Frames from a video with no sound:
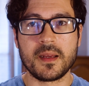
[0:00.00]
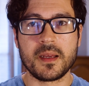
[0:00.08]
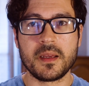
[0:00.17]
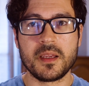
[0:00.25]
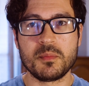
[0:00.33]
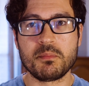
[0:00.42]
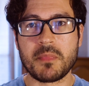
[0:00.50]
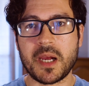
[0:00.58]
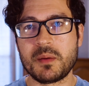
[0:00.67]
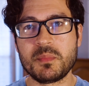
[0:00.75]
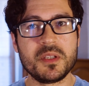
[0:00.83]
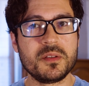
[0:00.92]
It
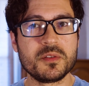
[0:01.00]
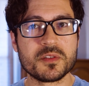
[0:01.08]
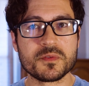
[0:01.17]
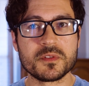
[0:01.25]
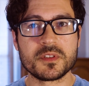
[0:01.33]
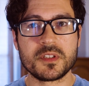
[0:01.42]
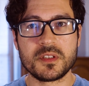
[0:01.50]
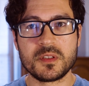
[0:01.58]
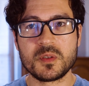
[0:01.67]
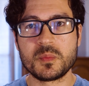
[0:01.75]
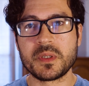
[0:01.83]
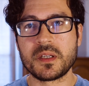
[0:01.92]
might be useful to
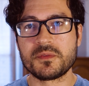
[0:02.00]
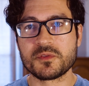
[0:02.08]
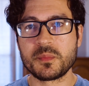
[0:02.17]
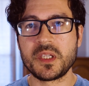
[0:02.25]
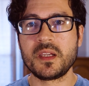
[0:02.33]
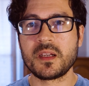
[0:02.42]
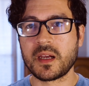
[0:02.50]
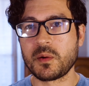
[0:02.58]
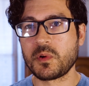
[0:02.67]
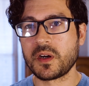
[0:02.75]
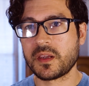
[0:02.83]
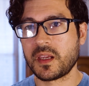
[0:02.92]
you, but for me, I
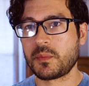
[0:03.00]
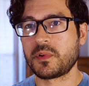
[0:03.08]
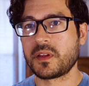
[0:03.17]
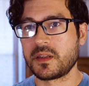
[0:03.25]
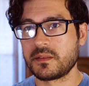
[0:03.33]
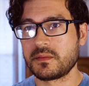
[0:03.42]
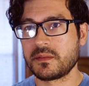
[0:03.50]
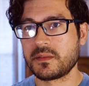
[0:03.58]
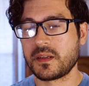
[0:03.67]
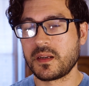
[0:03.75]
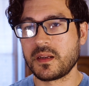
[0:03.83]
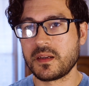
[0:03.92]
want a camera
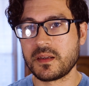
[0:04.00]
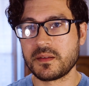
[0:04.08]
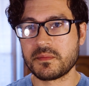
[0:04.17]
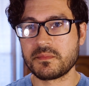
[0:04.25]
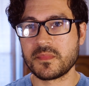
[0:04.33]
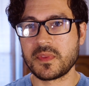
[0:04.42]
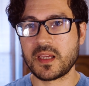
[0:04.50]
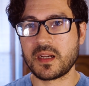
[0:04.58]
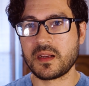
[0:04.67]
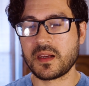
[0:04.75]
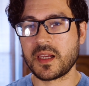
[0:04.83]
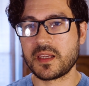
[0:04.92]
that
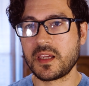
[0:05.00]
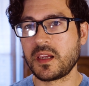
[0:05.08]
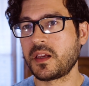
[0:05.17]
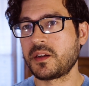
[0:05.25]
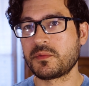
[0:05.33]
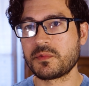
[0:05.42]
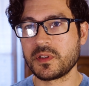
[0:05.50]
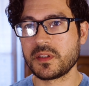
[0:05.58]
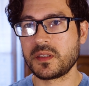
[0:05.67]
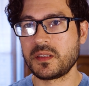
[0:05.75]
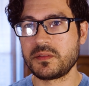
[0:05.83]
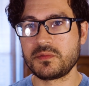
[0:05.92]
I can
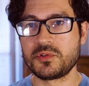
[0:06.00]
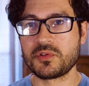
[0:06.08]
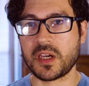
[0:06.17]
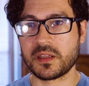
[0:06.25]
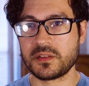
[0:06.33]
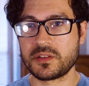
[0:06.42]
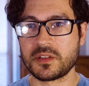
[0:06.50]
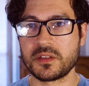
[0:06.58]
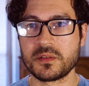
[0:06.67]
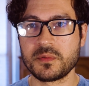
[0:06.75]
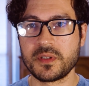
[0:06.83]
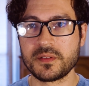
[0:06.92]
really drag the
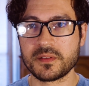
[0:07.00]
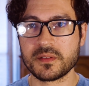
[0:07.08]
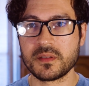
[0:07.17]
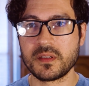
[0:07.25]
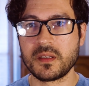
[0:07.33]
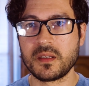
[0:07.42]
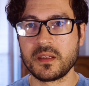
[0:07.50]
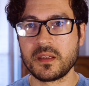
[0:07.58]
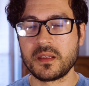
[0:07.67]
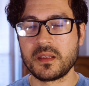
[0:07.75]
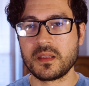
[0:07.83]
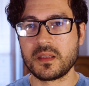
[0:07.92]
shutter with
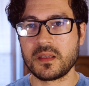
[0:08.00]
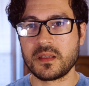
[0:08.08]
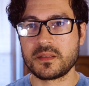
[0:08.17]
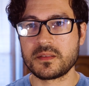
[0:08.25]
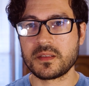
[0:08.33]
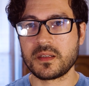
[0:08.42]
and